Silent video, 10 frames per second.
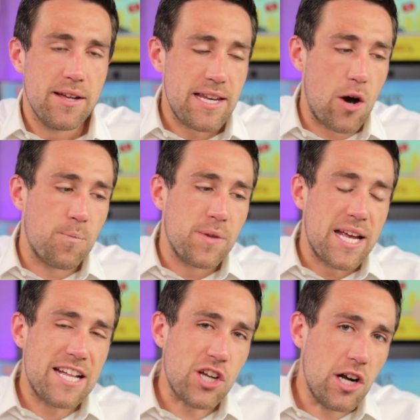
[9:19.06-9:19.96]
Now,
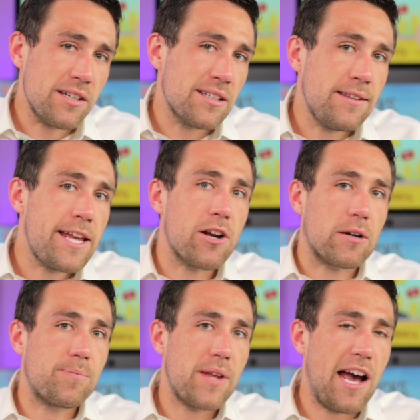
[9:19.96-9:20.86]
it's
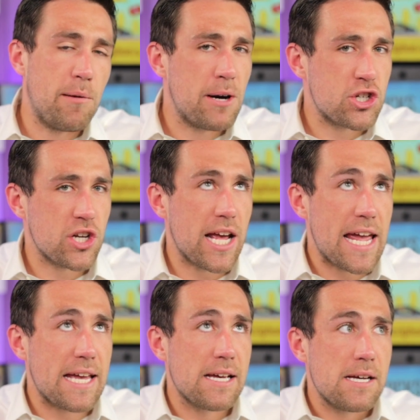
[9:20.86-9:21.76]
unclear how much
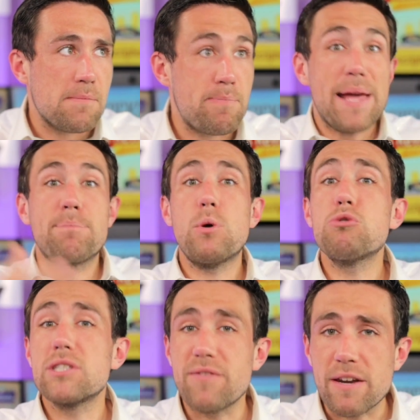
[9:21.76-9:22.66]
a big
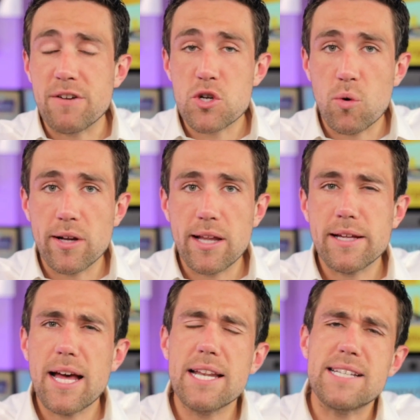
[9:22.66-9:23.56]
boost of inventory
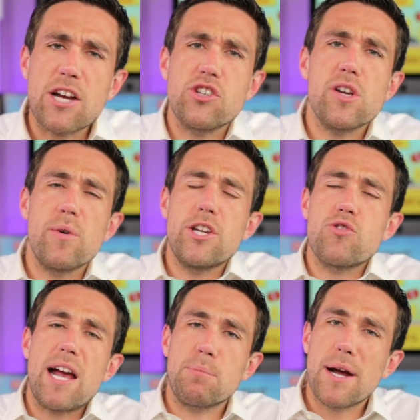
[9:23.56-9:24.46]
like that is actually going to
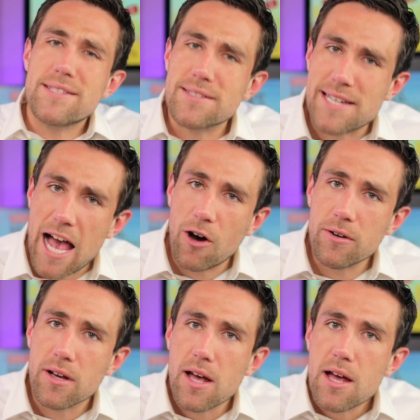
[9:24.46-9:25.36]
drag prices
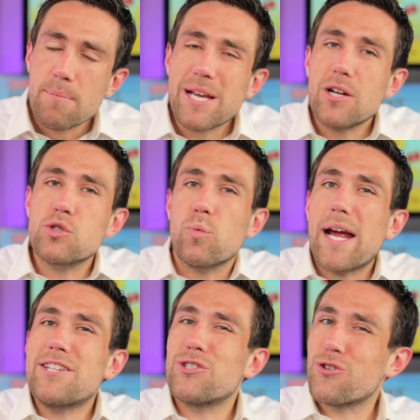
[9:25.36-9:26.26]
down because
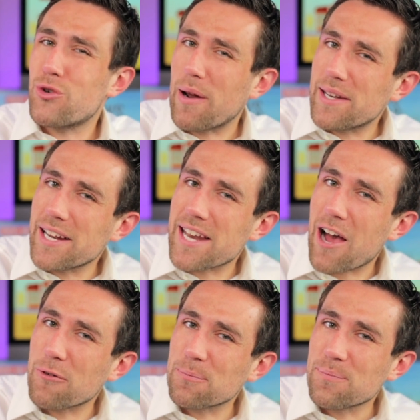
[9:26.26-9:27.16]
rates are trending
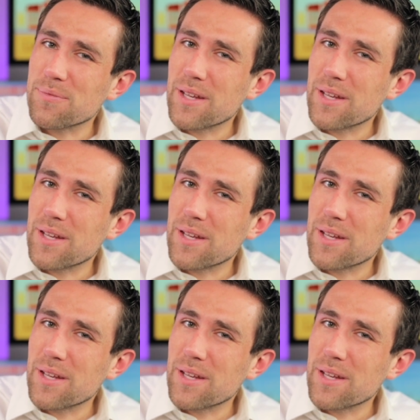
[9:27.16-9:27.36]
down.